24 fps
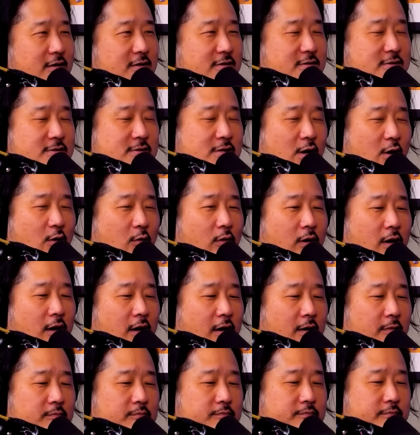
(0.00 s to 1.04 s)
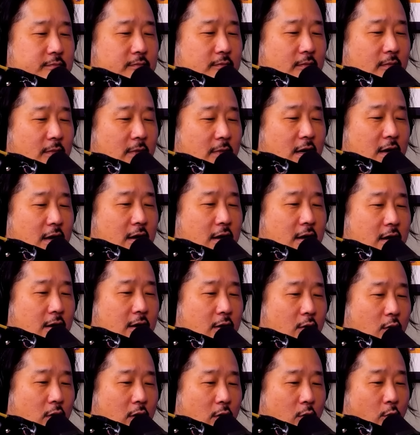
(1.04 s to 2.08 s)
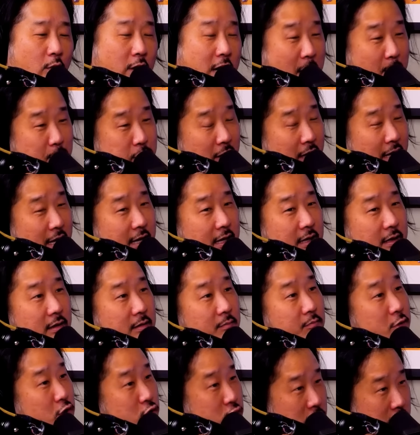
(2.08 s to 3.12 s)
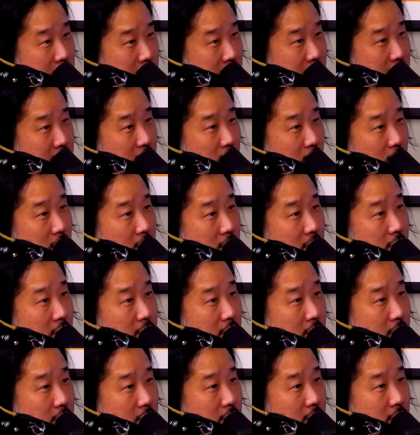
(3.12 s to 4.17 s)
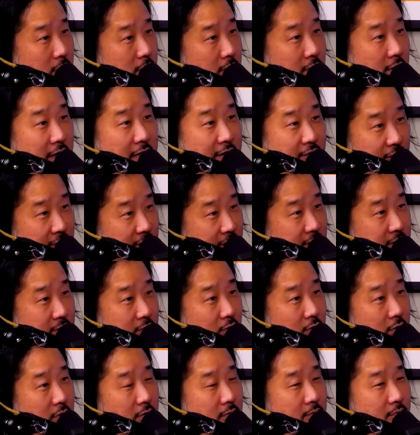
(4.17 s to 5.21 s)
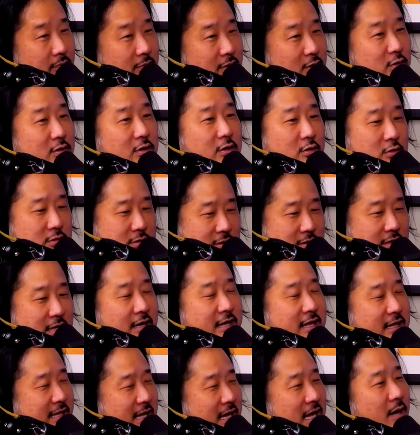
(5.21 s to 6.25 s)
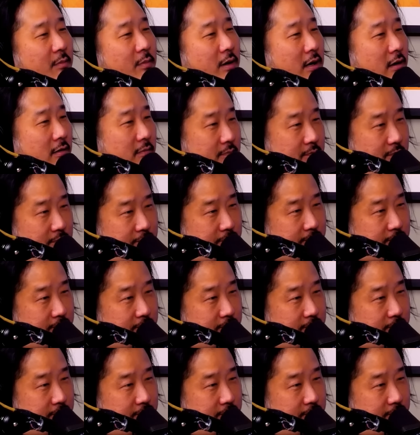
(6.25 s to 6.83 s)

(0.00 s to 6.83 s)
So, um, when I play Michigan or yeah Cleveland or yeah. you you they, they come out.